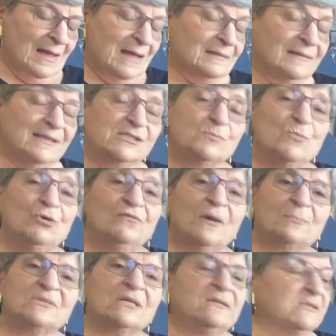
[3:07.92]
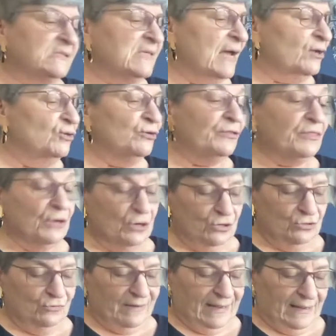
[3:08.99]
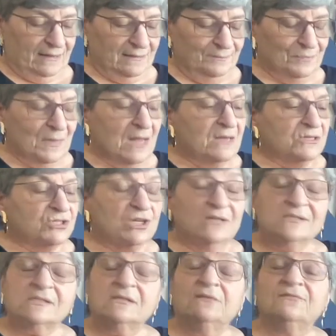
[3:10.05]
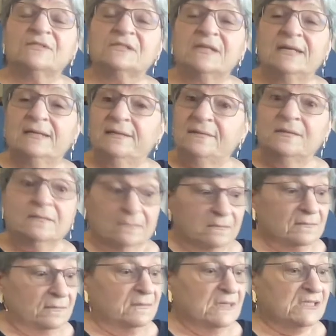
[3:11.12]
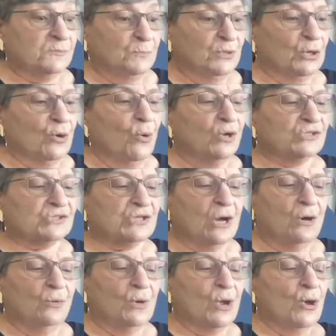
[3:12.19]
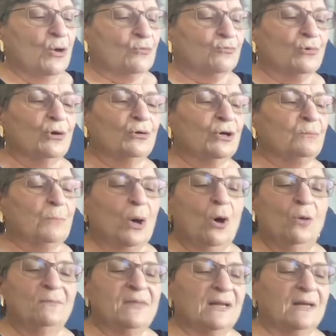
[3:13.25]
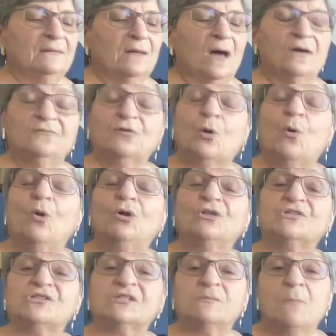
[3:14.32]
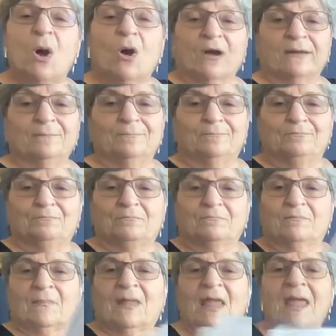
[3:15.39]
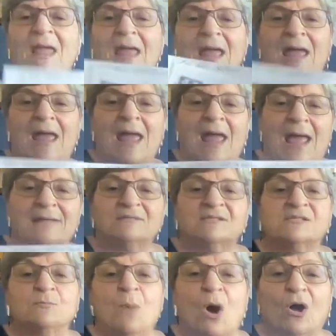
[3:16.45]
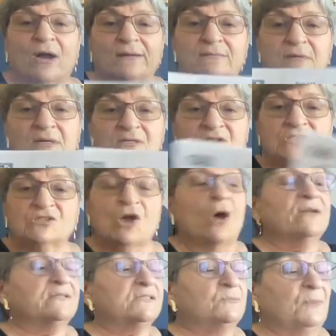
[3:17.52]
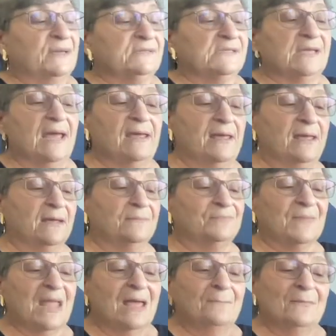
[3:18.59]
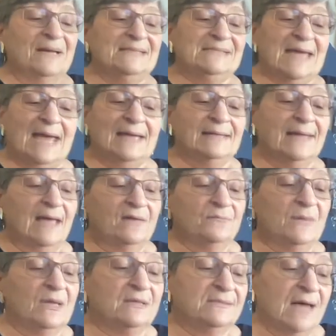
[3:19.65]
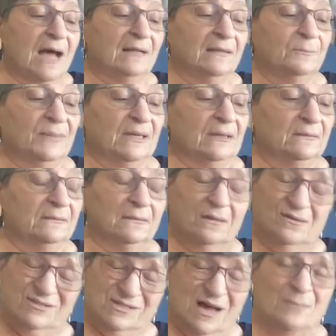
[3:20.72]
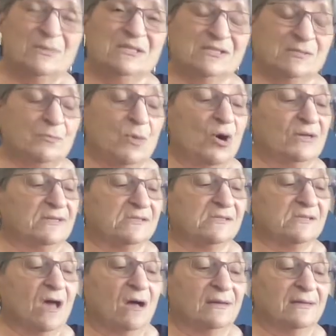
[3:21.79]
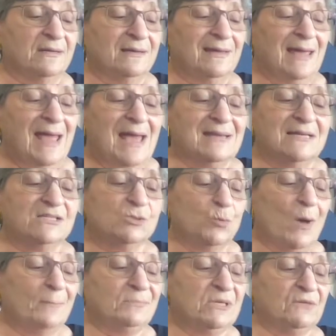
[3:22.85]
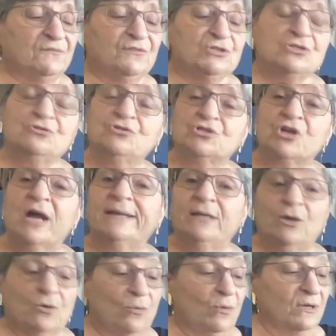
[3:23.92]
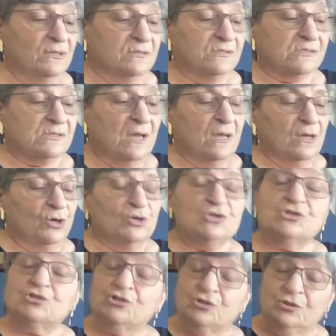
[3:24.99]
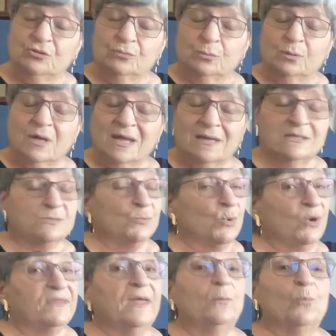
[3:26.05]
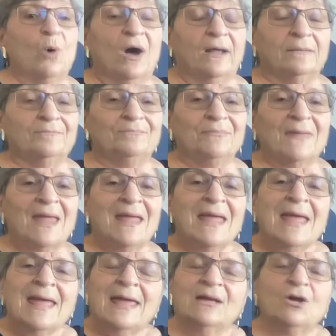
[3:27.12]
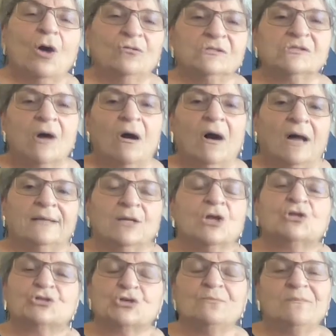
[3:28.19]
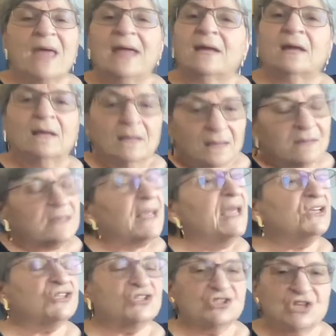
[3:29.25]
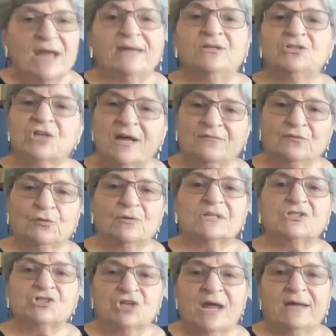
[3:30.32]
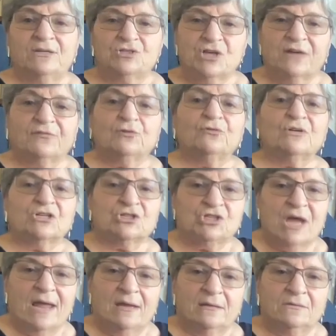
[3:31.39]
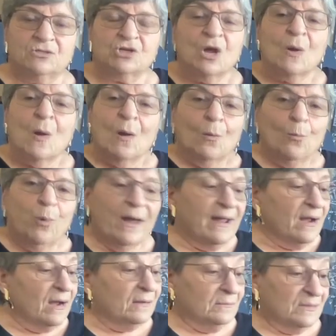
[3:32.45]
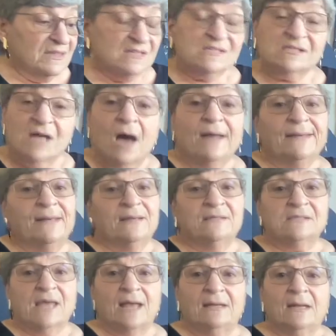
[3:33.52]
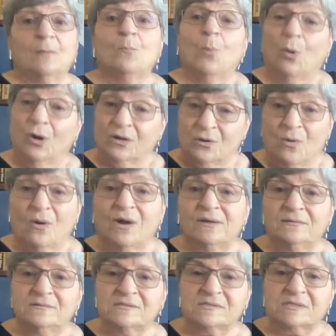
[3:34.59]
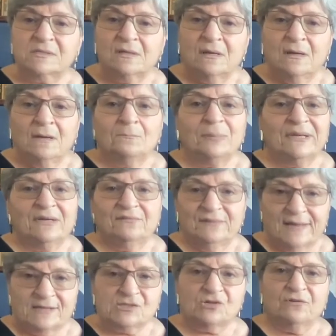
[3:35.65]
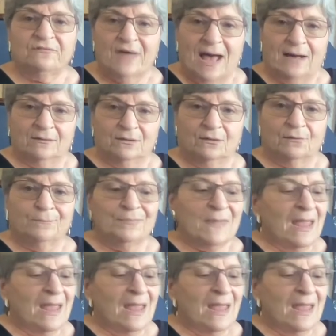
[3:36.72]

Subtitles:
Let's move up to the second or third grade. Shel Silverstein in this book also wrote a poem that I love called Smart. And Smart starts by saying, my dad gave me a dollar bill because I'm his smartest son, and I swapped it for 2 shiny quarters because 2 is more than 1. It goes on to make exchange after exchange after exchange where the son is getting more coins but of lesser value.